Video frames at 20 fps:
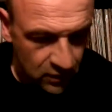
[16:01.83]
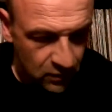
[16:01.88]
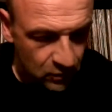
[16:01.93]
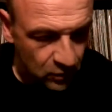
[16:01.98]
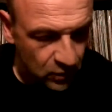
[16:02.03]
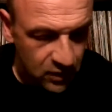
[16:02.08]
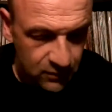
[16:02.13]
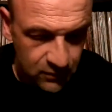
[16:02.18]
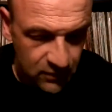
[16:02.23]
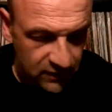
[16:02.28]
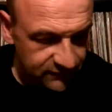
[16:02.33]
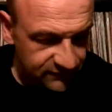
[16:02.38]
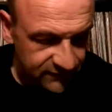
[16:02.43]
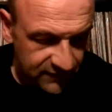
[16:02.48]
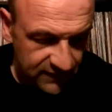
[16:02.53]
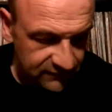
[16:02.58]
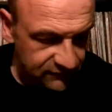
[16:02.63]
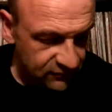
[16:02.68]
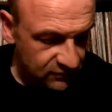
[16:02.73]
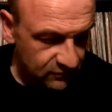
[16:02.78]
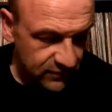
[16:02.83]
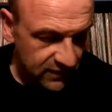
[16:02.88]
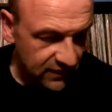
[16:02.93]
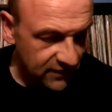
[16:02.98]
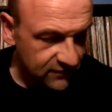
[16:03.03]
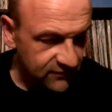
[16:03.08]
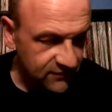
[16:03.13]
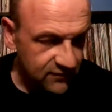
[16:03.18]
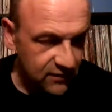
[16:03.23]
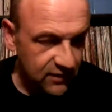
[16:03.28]
One of my favourite
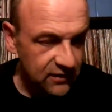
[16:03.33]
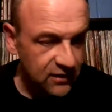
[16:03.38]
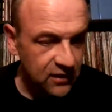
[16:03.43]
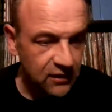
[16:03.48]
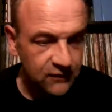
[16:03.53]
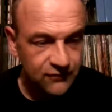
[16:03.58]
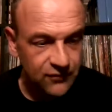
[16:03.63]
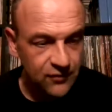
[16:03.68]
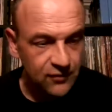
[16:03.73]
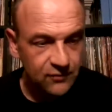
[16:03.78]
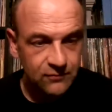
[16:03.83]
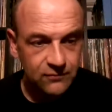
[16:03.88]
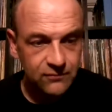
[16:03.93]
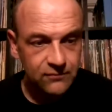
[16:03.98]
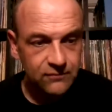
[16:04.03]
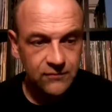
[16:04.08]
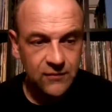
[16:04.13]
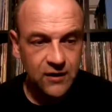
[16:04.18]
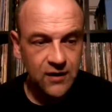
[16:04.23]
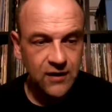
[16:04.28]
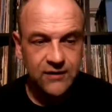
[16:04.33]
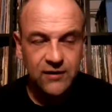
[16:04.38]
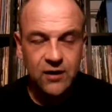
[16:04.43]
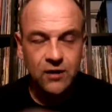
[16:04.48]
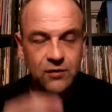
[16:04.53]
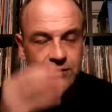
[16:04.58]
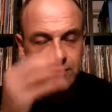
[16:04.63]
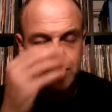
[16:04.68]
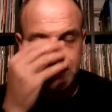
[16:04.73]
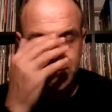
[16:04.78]
bands, and I loved them. I
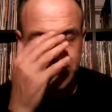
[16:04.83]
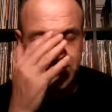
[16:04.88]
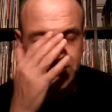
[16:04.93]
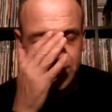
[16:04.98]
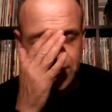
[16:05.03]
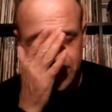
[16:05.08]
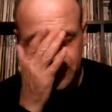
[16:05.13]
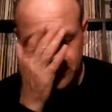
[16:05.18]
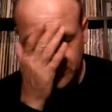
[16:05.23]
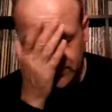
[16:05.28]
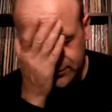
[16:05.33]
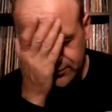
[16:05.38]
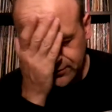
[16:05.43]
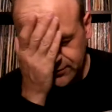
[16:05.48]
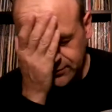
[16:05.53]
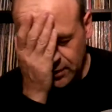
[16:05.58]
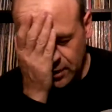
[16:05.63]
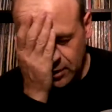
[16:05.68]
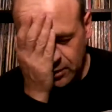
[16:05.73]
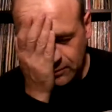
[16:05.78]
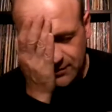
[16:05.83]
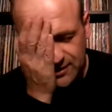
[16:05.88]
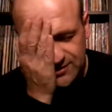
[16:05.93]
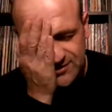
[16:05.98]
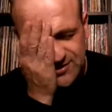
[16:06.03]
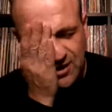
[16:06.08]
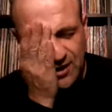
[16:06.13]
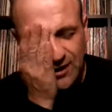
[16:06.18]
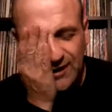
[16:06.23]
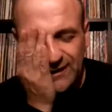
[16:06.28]
know there was so much
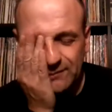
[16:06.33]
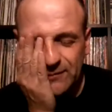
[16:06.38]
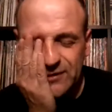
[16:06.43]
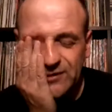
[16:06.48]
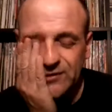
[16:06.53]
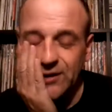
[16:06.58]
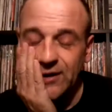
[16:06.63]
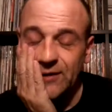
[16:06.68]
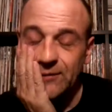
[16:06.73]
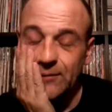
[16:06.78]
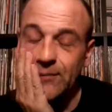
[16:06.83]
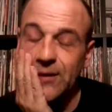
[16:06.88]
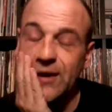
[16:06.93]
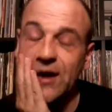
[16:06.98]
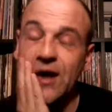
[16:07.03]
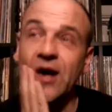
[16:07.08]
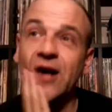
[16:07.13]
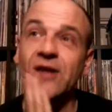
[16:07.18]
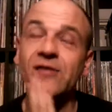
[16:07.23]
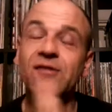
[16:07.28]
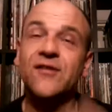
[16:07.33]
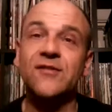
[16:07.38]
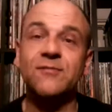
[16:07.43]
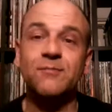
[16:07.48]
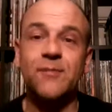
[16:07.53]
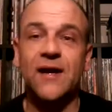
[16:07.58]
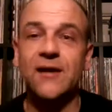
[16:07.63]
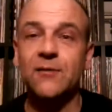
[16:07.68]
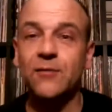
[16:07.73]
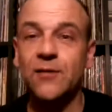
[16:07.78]
hype behind this
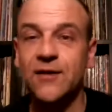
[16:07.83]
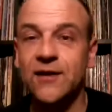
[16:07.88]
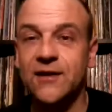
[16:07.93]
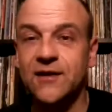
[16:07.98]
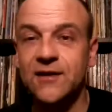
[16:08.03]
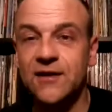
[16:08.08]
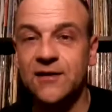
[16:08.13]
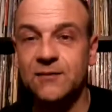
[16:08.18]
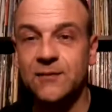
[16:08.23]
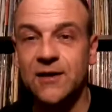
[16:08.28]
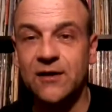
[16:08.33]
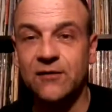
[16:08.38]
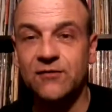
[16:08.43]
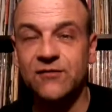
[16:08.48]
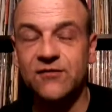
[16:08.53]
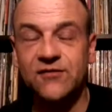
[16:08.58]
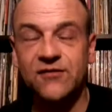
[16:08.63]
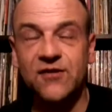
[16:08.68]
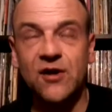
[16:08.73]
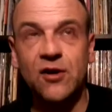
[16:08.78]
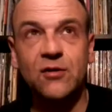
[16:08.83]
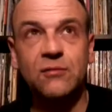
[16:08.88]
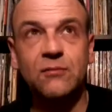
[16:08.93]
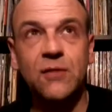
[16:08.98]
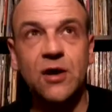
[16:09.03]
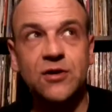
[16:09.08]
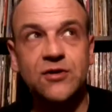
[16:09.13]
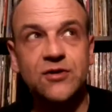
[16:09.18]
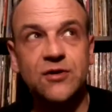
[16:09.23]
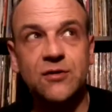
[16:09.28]
band when they came out. So
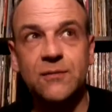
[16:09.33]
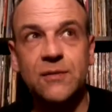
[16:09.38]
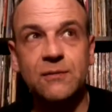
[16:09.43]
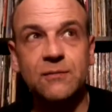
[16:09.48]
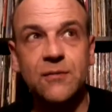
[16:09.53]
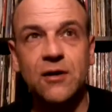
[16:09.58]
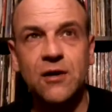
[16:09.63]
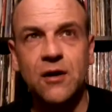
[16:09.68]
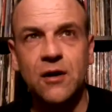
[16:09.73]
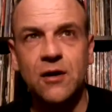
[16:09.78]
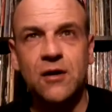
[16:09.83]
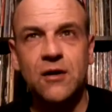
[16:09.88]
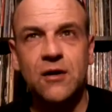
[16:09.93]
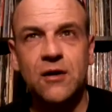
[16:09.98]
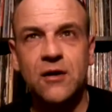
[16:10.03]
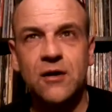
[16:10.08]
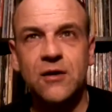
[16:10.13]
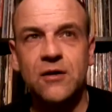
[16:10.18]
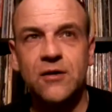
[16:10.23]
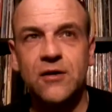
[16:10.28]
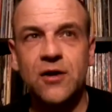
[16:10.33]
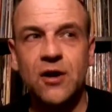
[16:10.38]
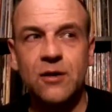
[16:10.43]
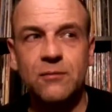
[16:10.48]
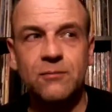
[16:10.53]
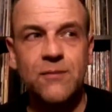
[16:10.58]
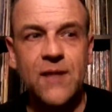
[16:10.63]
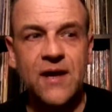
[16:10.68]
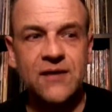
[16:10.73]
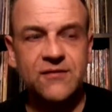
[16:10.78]
much. I remember, you
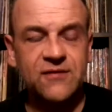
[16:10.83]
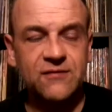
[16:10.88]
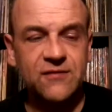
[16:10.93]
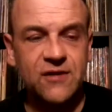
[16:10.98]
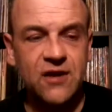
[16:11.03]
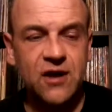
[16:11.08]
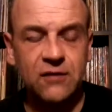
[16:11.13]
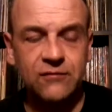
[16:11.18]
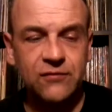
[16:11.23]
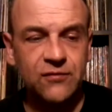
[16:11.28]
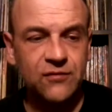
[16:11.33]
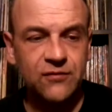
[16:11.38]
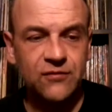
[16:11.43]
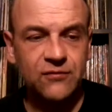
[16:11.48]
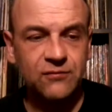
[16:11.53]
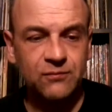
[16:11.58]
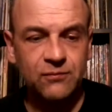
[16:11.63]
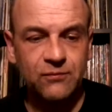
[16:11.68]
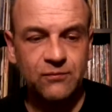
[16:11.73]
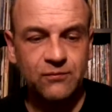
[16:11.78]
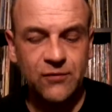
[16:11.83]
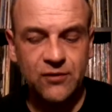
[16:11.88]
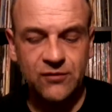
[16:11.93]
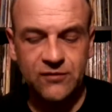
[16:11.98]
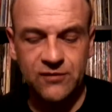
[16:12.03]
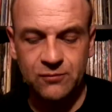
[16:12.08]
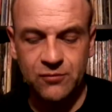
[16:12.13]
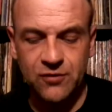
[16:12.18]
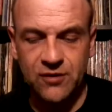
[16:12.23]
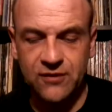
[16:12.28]
know, massive covers,
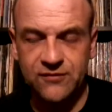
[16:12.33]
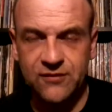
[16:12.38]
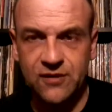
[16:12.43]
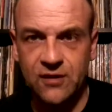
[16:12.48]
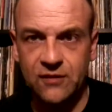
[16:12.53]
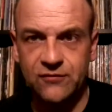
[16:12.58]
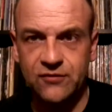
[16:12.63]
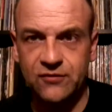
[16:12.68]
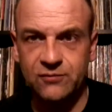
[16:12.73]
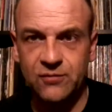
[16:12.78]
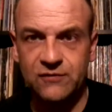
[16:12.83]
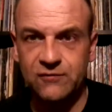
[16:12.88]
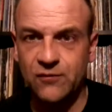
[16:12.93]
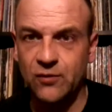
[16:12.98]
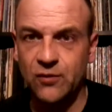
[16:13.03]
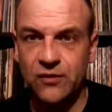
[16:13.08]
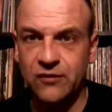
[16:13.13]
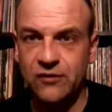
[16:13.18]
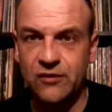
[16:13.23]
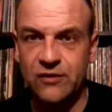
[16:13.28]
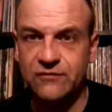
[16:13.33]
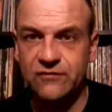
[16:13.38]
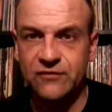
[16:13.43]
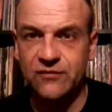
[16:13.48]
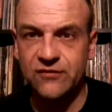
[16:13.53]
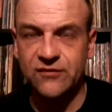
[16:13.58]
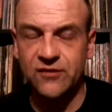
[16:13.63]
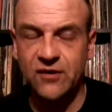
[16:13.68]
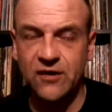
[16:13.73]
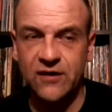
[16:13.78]
music press covers before they were even
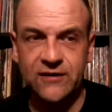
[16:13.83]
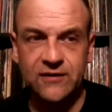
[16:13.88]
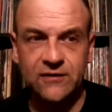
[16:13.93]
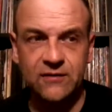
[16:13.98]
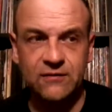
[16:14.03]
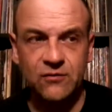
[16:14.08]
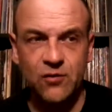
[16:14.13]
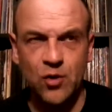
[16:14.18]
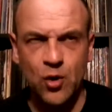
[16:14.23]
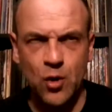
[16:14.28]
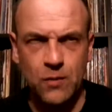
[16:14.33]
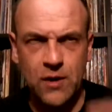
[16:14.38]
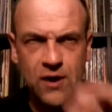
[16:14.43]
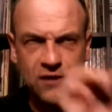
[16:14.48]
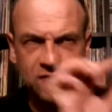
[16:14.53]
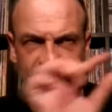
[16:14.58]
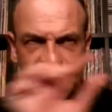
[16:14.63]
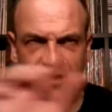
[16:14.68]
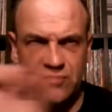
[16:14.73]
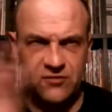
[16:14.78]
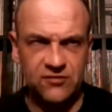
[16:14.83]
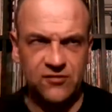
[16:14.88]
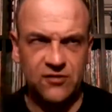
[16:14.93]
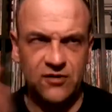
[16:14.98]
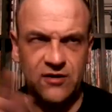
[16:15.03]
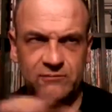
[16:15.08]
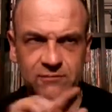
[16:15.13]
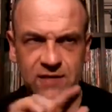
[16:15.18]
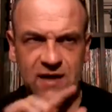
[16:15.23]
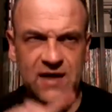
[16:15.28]
signed. The best
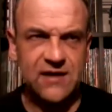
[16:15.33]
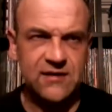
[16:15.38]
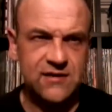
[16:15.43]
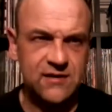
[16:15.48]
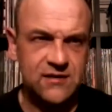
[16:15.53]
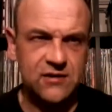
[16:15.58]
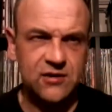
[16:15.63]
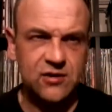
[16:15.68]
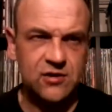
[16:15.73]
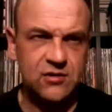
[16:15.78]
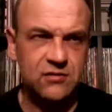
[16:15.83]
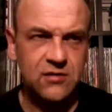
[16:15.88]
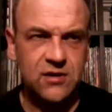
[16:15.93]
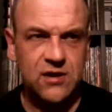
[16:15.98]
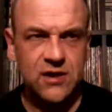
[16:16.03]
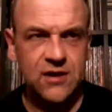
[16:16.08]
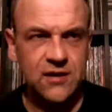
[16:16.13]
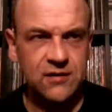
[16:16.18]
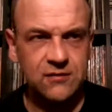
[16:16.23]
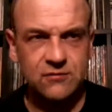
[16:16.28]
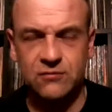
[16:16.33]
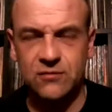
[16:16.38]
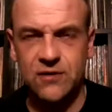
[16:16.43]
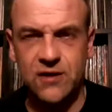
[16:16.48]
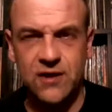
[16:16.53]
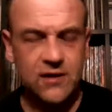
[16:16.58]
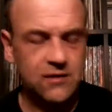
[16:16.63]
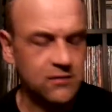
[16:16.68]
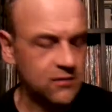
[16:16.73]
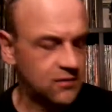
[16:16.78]
unsigned band in the UK and all
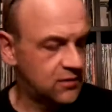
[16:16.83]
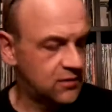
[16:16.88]
that.